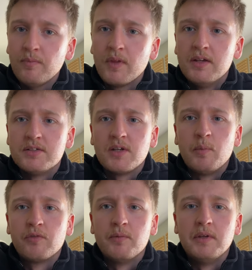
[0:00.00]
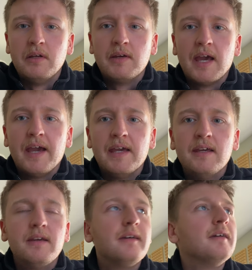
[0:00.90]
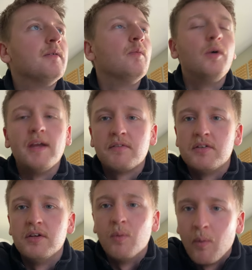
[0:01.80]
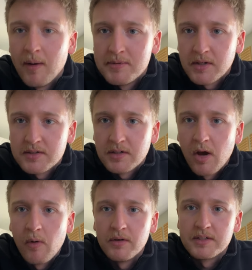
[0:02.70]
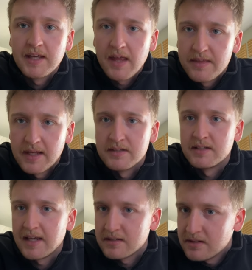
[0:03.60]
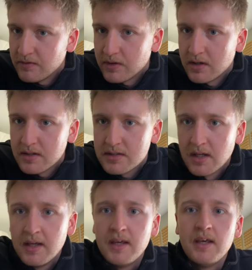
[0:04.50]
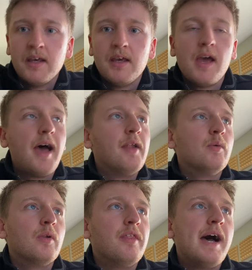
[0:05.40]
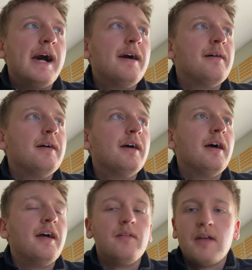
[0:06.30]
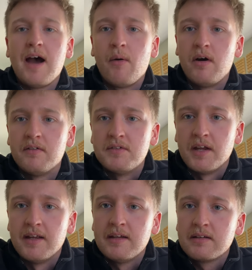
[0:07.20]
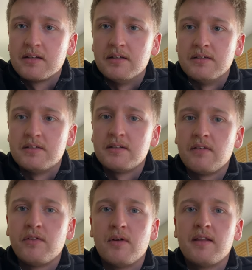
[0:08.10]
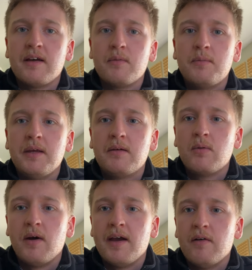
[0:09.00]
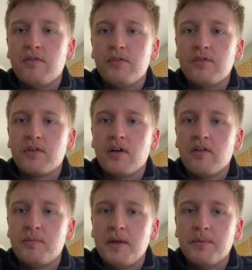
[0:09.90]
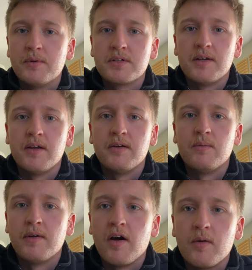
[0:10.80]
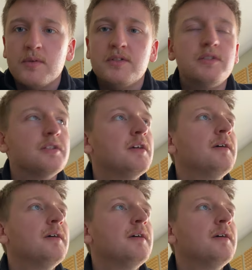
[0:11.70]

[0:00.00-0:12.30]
as someone from the UK, what you have to do, what websites to go on to get things, to get certificates and all of that, and how I've done it, because I feel like that would be quite helpful for a lot of people, because I know when I was